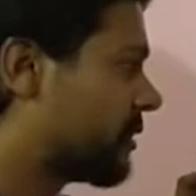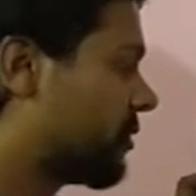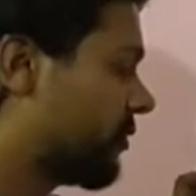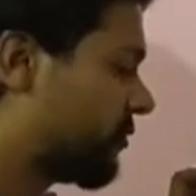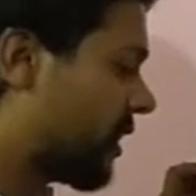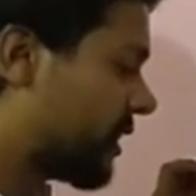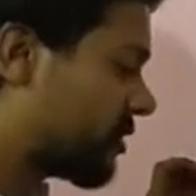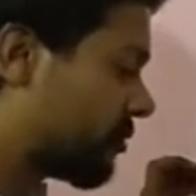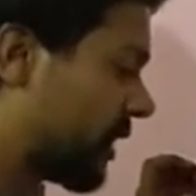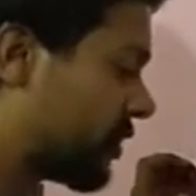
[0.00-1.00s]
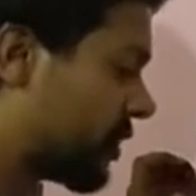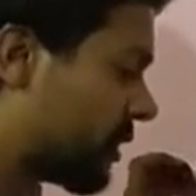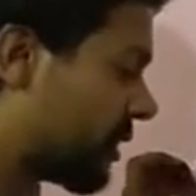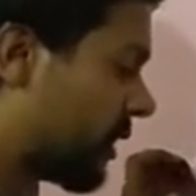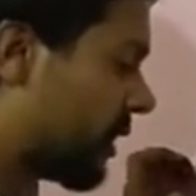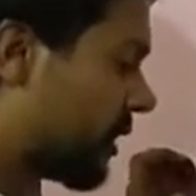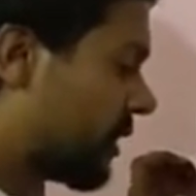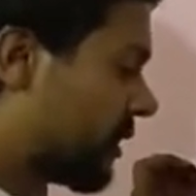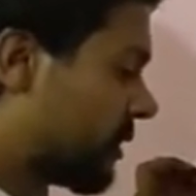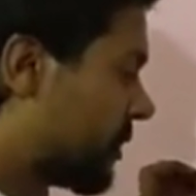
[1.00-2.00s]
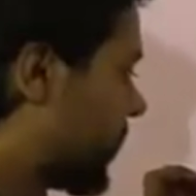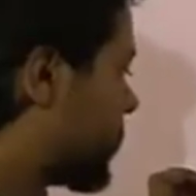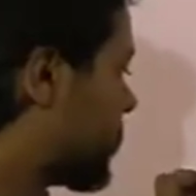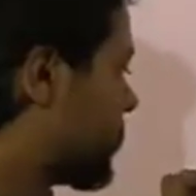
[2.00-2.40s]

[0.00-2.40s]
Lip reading: if there is mentioned that